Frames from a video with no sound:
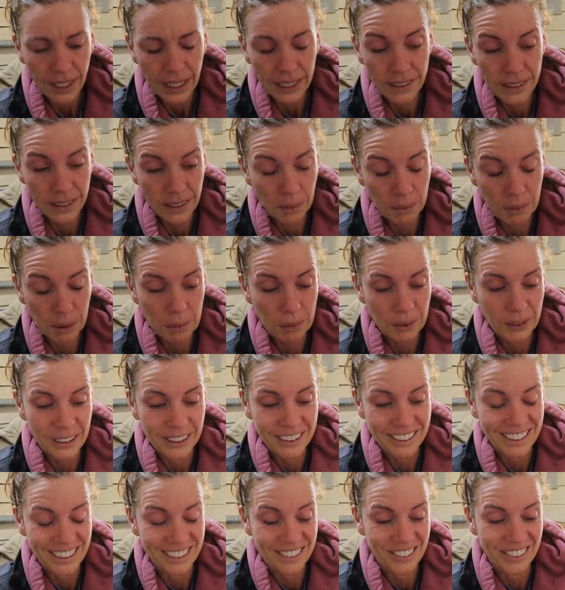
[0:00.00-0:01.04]
Some people are
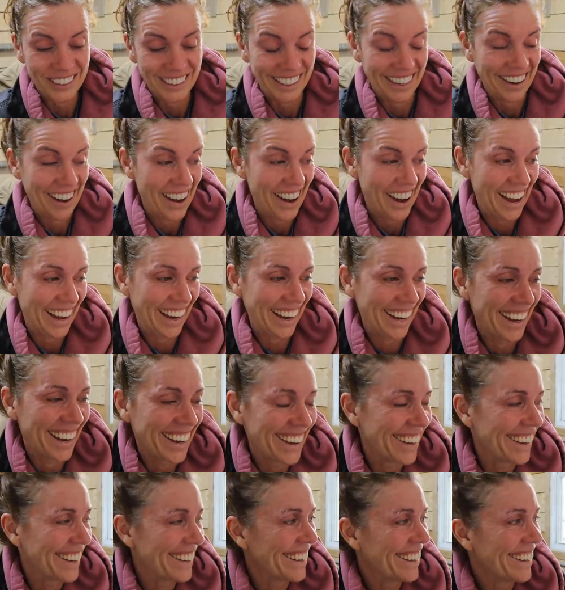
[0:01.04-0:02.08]
just really high.
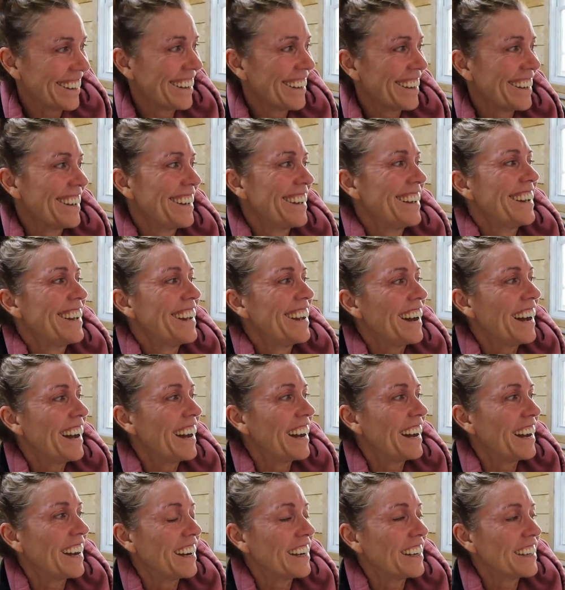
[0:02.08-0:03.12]

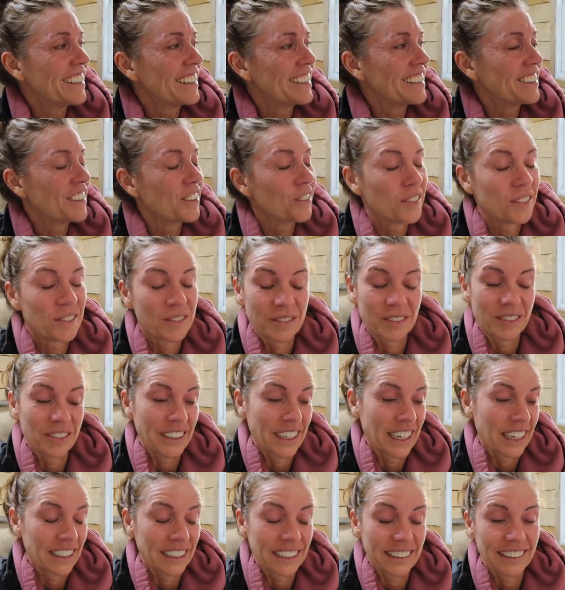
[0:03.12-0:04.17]

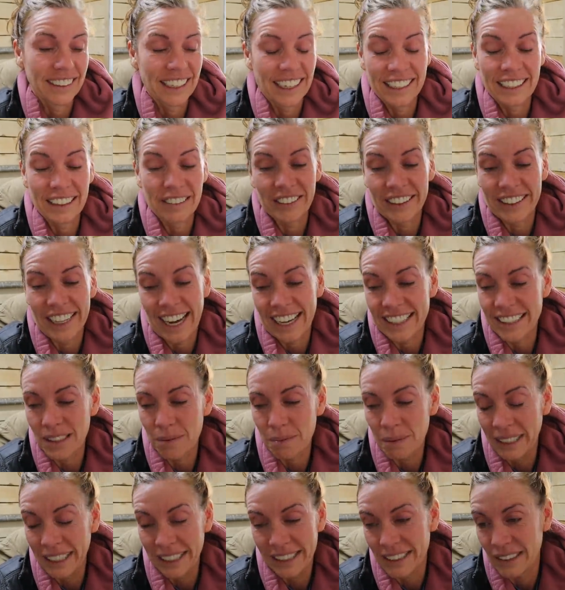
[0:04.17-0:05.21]
and even that's
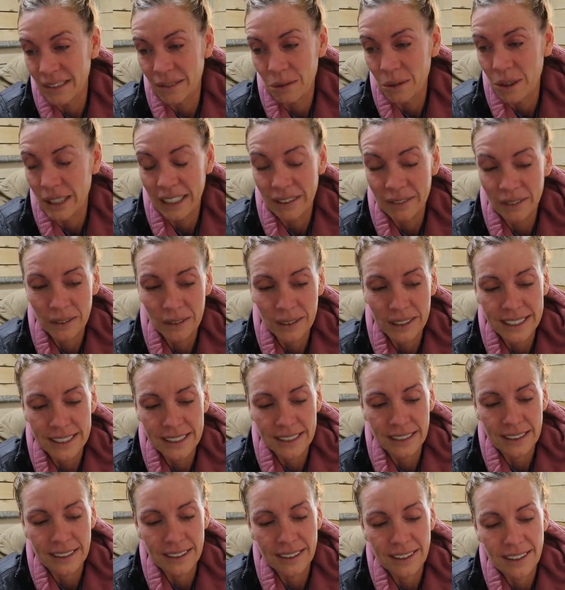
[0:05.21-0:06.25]
because of whatever
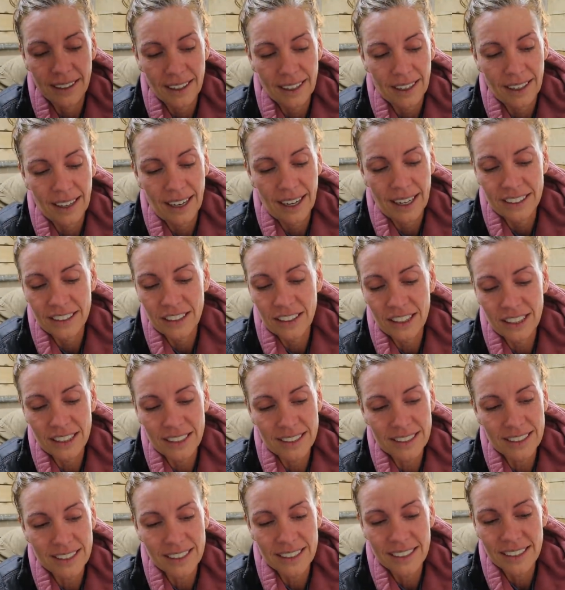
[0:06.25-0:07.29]
reason.
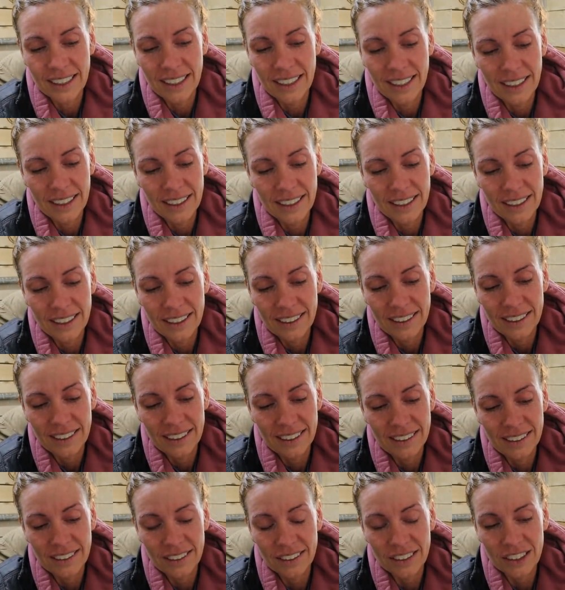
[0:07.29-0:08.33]

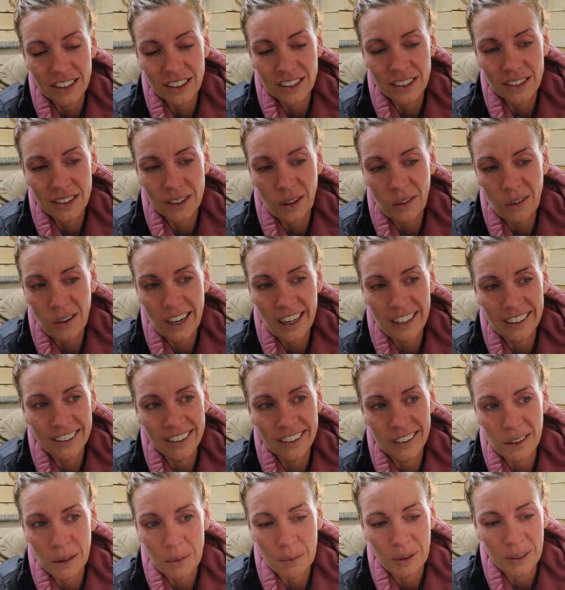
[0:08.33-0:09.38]
You're just so
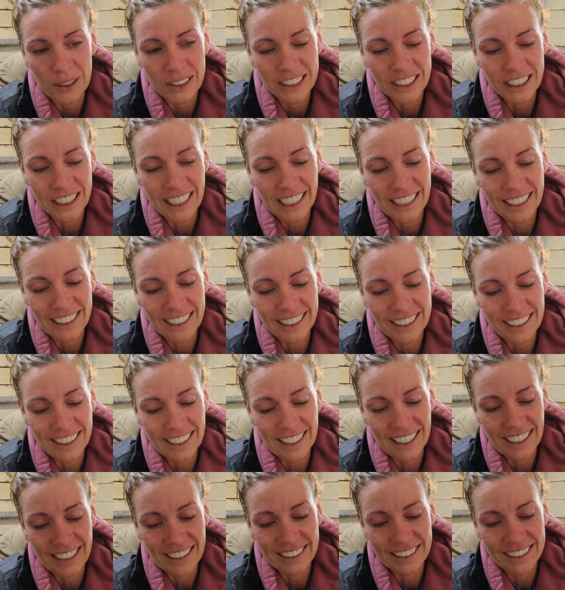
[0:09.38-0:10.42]
underappreciated,
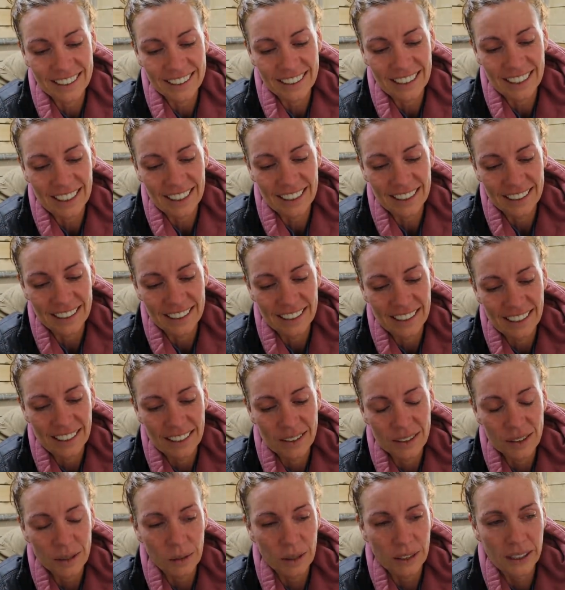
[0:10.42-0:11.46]
and it
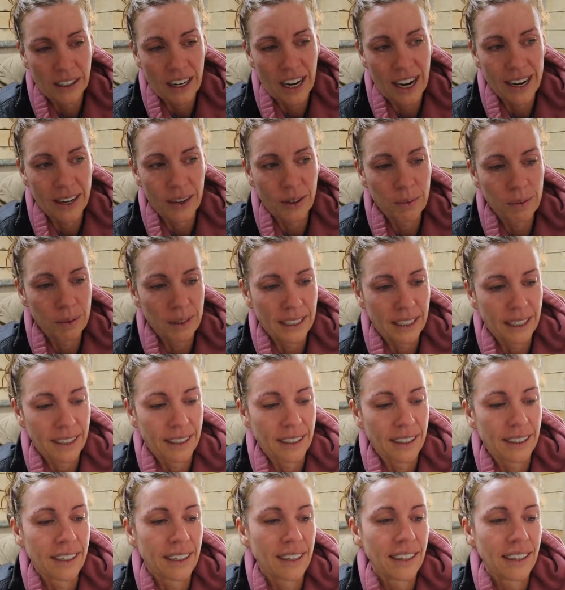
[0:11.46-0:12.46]
was a real eye-opener